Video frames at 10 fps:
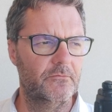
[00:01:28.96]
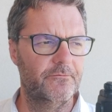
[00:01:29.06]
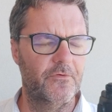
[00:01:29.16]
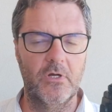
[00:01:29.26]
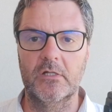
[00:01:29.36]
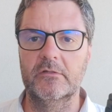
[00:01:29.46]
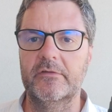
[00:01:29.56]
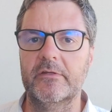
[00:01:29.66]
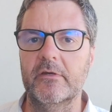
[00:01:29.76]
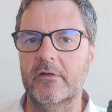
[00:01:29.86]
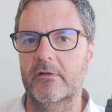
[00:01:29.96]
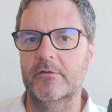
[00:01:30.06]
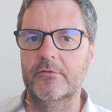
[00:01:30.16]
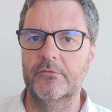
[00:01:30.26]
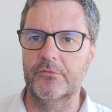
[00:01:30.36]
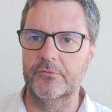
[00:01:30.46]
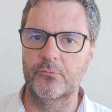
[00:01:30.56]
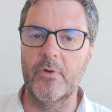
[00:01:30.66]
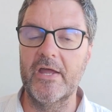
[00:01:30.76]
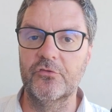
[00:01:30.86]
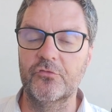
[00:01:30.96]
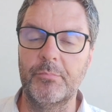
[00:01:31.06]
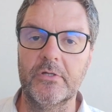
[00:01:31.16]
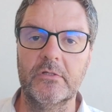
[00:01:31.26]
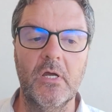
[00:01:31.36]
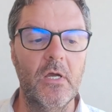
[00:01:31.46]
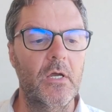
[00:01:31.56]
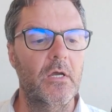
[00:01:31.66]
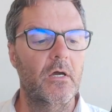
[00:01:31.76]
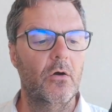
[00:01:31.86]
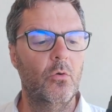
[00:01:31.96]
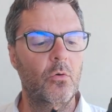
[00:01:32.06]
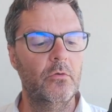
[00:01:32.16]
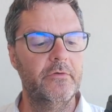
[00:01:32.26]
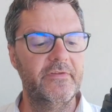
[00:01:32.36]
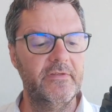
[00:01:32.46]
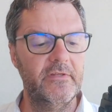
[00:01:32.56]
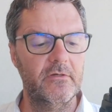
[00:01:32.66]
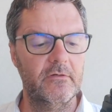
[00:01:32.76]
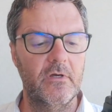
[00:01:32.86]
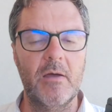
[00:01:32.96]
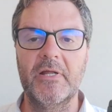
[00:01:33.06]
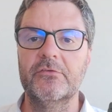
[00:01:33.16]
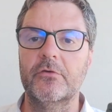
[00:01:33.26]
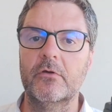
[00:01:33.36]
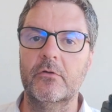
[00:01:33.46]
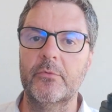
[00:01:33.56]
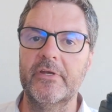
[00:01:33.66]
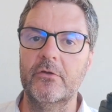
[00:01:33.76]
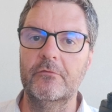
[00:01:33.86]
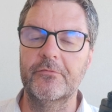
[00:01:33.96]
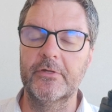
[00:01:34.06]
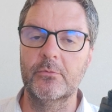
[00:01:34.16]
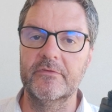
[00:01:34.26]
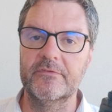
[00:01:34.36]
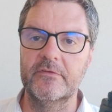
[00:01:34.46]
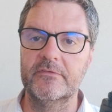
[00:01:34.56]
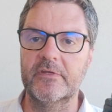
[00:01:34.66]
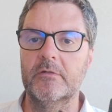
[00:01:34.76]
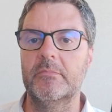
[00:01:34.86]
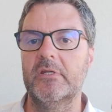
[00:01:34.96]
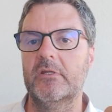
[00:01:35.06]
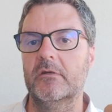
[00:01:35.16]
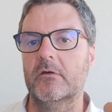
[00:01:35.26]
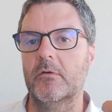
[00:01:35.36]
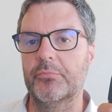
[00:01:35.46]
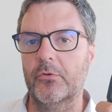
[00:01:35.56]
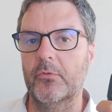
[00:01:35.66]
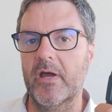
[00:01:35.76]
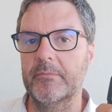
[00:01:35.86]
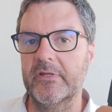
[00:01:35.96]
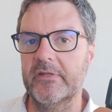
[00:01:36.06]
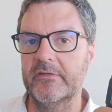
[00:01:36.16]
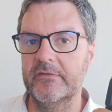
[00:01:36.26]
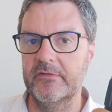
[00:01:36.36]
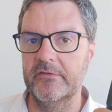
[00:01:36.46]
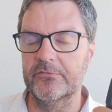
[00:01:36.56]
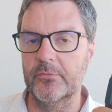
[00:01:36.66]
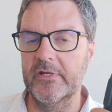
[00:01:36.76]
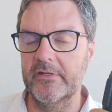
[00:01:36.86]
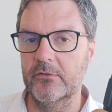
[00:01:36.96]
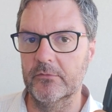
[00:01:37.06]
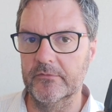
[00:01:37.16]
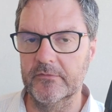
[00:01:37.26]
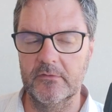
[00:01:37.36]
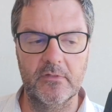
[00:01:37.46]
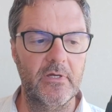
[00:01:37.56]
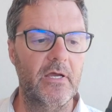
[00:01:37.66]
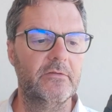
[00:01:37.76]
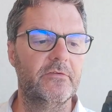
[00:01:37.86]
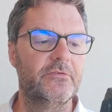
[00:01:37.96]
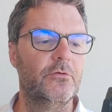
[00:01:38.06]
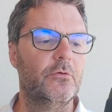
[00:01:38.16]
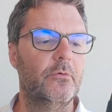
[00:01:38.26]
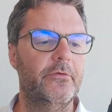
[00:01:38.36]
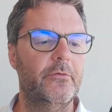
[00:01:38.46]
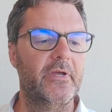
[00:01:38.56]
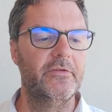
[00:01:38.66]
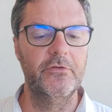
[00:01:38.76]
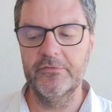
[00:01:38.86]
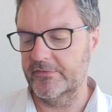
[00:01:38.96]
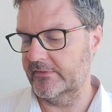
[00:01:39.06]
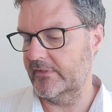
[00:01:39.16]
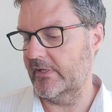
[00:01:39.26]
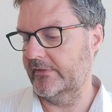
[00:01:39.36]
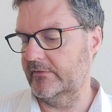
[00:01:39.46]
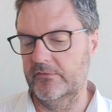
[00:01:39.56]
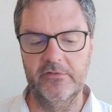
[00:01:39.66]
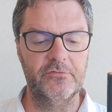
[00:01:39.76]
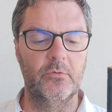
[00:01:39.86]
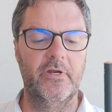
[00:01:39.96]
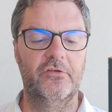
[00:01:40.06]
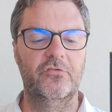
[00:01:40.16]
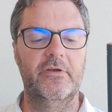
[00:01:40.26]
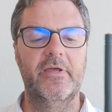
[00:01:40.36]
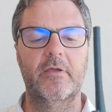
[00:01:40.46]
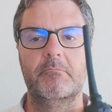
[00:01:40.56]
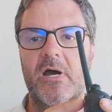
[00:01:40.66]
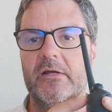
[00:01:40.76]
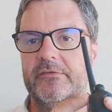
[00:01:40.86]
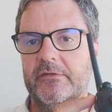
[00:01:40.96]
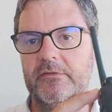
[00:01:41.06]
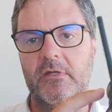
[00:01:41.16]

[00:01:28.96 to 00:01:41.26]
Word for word: forgot the, uh, the range, but all the amateur radio frequencies can be uh, programmed in these radios and so you can use it like this one actually I marked it